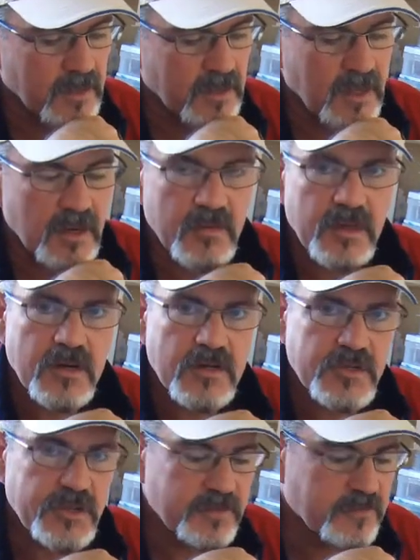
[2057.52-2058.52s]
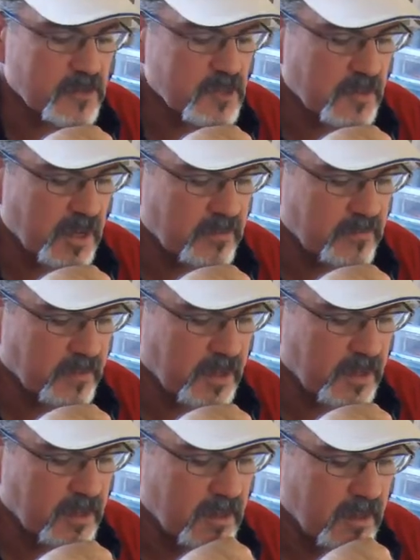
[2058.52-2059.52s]
then get out there and do your first maiden
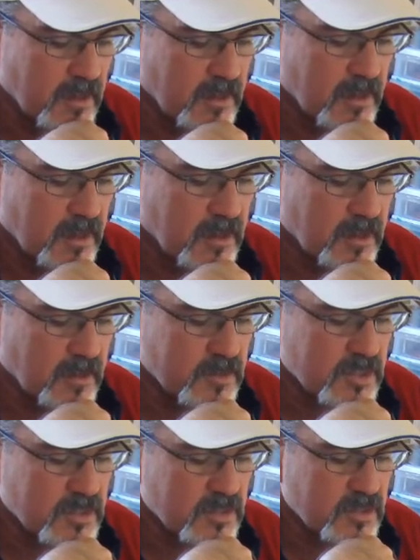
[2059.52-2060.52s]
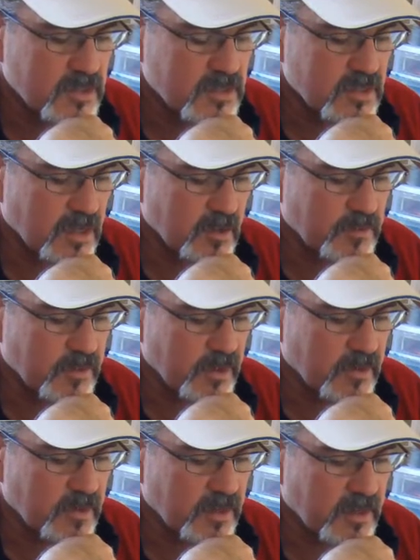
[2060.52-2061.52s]
flight. Just to help you
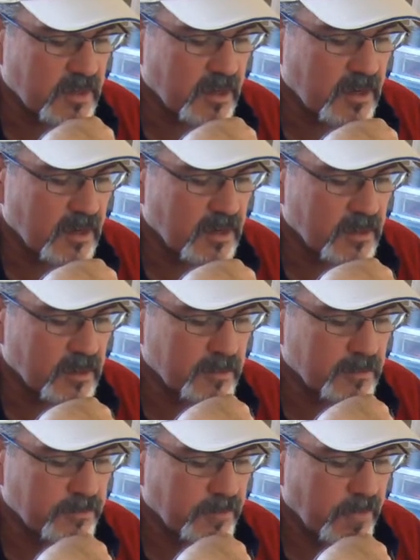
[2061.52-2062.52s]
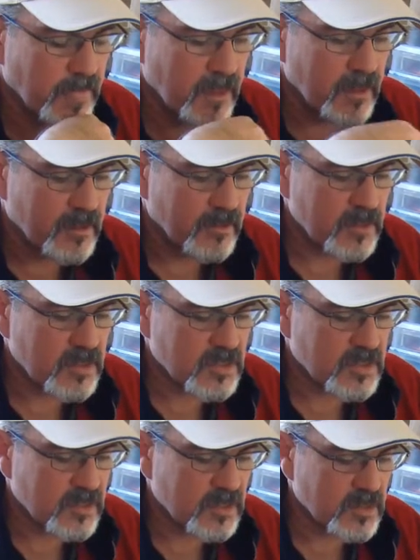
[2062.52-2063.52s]
out there.
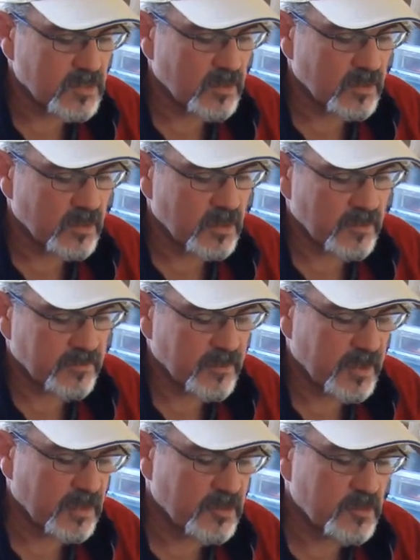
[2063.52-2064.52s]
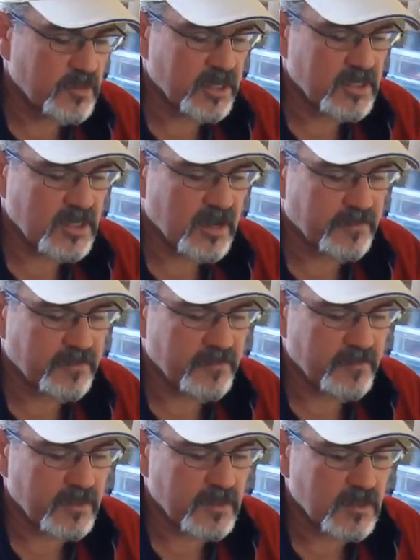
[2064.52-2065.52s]
These will, if you get too much stuff
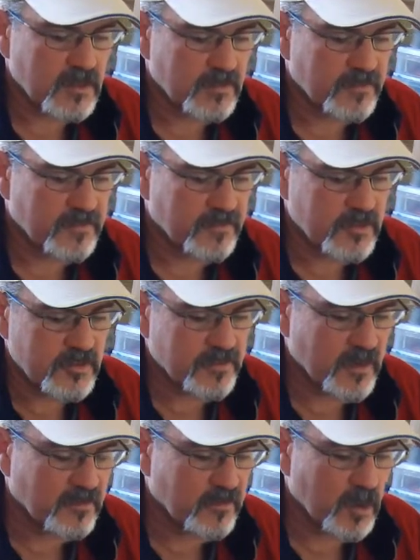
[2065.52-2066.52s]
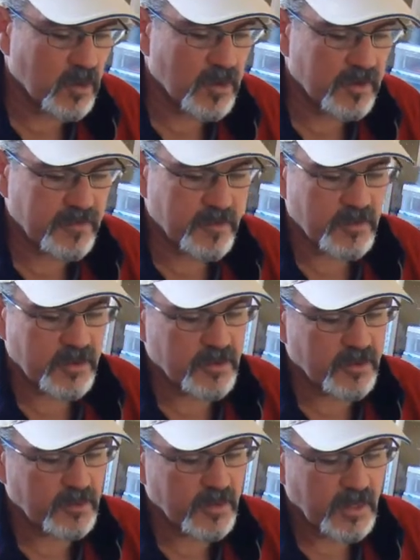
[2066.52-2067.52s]
too far forward, if you put
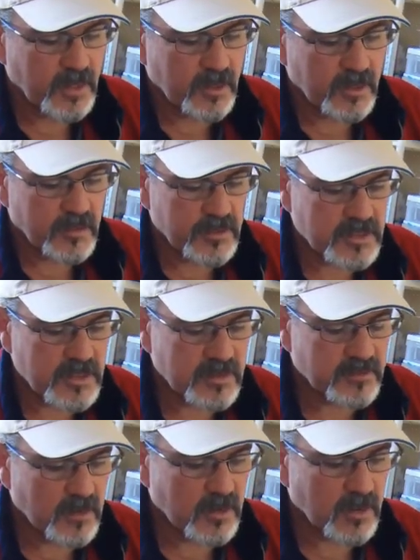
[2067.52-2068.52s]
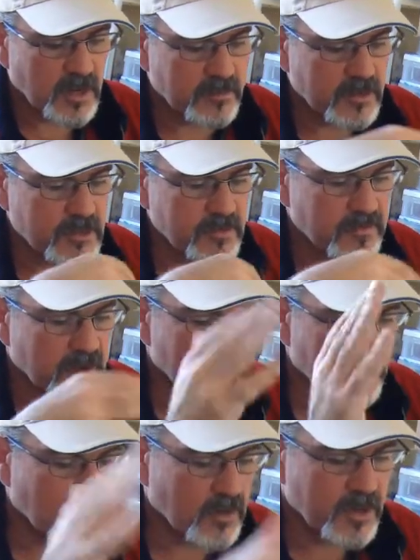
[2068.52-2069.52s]
your receiver or whatever too far
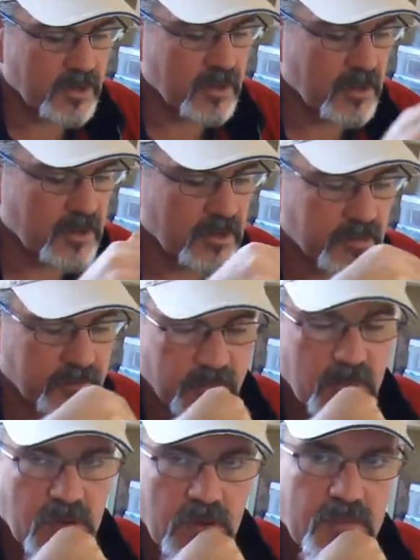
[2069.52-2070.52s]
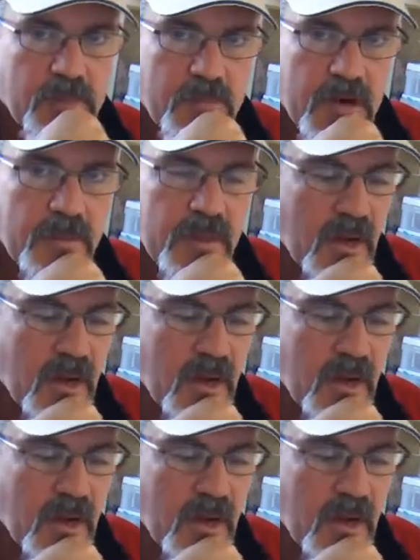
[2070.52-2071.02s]
forward, you're probably